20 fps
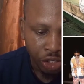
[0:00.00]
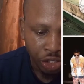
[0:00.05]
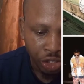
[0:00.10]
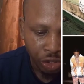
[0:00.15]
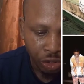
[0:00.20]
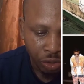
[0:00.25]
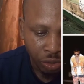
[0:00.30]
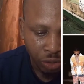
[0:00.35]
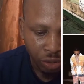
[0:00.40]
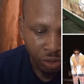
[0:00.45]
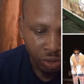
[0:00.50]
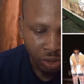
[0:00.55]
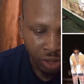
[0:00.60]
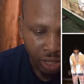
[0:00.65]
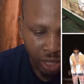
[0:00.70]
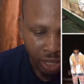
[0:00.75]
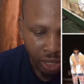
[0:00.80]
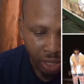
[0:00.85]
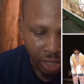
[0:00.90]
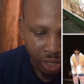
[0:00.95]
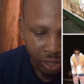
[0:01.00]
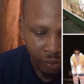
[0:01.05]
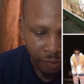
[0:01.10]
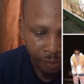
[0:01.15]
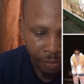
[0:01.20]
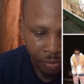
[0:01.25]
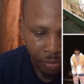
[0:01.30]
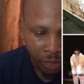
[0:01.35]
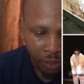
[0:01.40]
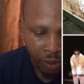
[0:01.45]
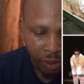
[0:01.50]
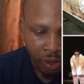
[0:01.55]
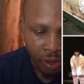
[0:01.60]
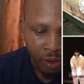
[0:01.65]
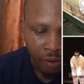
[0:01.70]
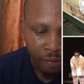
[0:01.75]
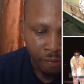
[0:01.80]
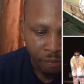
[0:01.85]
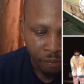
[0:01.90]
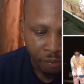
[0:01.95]
Shoot day,
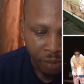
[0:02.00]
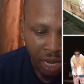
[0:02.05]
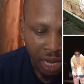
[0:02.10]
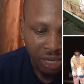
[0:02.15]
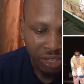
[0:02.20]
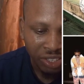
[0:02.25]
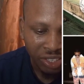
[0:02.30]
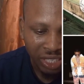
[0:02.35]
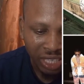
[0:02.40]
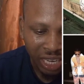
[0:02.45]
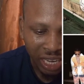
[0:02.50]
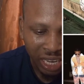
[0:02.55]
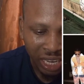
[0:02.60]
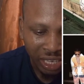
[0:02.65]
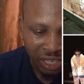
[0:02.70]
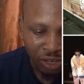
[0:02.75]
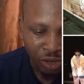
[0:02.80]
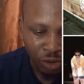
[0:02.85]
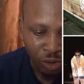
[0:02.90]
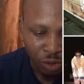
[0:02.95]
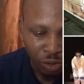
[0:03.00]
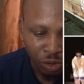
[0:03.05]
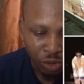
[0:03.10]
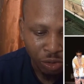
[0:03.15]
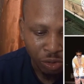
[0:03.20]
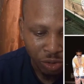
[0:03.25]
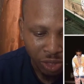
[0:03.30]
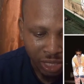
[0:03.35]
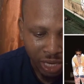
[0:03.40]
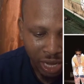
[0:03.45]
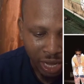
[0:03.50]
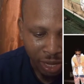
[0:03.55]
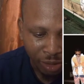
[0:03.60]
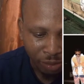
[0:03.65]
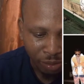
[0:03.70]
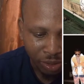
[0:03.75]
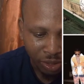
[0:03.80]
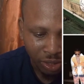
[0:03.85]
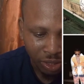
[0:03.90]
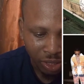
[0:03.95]
man stayed close to
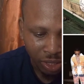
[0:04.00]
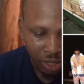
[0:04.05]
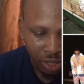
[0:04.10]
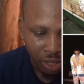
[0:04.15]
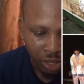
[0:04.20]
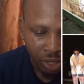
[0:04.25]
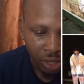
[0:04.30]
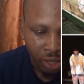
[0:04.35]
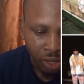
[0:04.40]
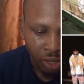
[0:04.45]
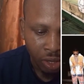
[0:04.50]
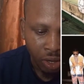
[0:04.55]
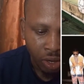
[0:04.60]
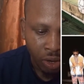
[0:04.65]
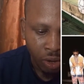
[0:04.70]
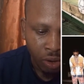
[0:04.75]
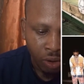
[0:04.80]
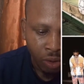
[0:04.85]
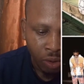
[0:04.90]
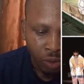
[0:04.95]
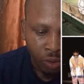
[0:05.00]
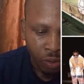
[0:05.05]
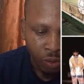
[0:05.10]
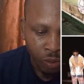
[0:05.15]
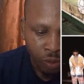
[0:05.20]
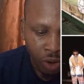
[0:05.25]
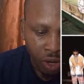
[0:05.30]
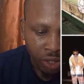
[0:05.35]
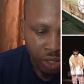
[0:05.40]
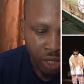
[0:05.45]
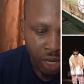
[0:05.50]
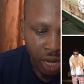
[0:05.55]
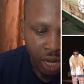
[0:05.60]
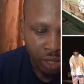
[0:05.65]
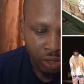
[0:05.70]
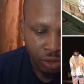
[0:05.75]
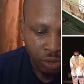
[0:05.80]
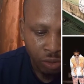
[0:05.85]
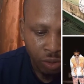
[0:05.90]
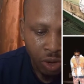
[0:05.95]
Tems. Watch
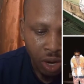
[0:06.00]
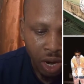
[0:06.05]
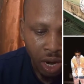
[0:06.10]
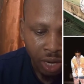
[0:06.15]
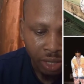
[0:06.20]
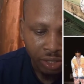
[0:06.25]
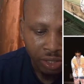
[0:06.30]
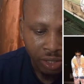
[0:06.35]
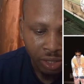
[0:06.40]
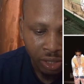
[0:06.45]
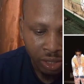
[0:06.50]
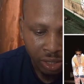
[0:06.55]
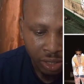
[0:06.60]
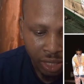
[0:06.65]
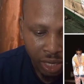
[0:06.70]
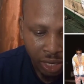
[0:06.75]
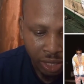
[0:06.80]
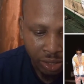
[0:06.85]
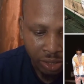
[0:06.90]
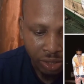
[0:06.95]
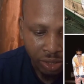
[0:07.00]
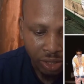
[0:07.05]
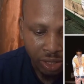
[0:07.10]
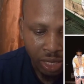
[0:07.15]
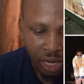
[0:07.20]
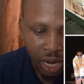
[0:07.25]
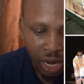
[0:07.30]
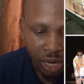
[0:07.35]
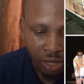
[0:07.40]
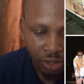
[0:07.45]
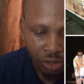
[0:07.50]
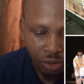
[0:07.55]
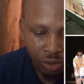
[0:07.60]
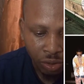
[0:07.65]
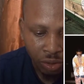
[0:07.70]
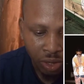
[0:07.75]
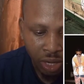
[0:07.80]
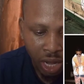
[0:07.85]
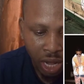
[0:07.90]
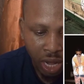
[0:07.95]
her do her takes and
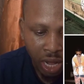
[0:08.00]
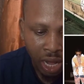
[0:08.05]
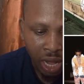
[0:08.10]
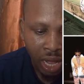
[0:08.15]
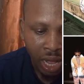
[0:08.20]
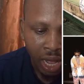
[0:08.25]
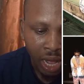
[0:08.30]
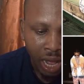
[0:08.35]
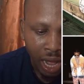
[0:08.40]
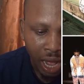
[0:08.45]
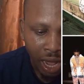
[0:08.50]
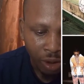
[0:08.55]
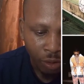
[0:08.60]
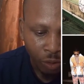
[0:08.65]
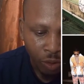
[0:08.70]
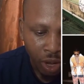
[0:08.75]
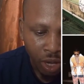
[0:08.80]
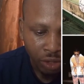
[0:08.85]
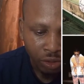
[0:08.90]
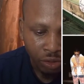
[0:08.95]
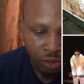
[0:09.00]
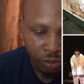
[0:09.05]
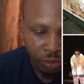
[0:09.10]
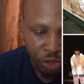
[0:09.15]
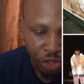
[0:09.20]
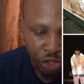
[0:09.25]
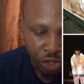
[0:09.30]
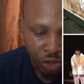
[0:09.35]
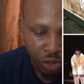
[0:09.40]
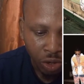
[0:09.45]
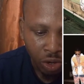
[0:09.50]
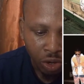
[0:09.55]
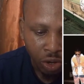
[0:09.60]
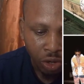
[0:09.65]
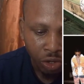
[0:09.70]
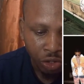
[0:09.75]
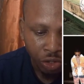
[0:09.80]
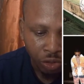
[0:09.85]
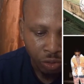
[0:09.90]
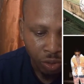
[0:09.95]
told her, I want to be
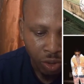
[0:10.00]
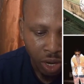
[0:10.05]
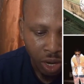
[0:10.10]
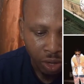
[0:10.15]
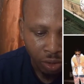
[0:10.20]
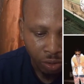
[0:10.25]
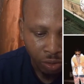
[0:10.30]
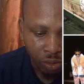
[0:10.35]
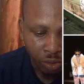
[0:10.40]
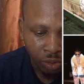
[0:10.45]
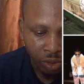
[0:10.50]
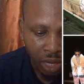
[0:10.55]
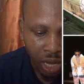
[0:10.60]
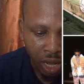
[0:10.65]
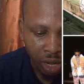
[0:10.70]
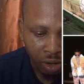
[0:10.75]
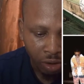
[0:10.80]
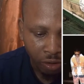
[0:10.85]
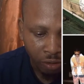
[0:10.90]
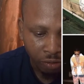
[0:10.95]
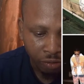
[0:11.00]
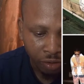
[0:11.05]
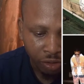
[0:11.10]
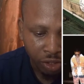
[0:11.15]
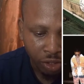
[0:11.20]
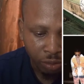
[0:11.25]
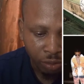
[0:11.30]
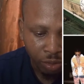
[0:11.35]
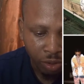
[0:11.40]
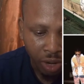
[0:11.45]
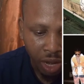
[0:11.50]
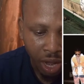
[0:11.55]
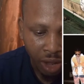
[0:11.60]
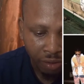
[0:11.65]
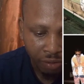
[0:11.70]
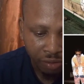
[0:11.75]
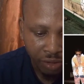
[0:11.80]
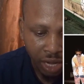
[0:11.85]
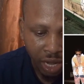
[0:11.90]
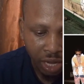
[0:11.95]
sure you are good and comfortable
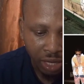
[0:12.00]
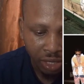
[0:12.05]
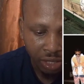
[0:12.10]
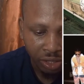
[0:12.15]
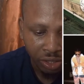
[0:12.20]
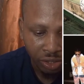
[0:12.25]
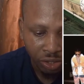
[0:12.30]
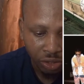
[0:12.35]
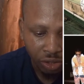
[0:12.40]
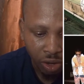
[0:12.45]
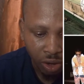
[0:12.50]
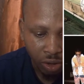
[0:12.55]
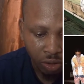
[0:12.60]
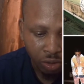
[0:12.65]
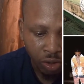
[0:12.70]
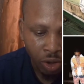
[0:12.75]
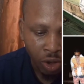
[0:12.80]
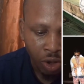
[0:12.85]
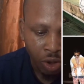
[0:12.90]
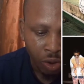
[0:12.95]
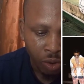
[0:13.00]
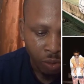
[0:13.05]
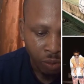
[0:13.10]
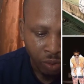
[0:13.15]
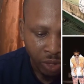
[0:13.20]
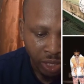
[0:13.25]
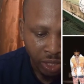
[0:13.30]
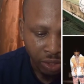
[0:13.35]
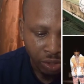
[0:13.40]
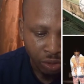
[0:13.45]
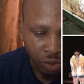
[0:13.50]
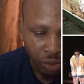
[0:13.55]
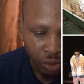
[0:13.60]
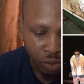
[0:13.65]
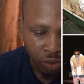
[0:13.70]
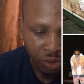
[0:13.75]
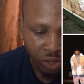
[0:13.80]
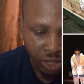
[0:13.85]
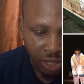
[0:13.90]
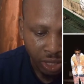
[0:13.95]
after he's done with his
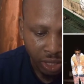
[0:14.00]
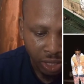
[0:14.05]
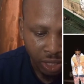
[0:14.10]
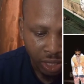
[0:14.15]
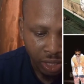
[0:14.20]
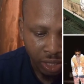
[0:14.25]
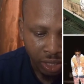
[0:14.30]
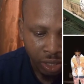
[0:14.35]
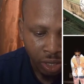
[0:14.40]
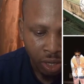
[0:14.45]
own take.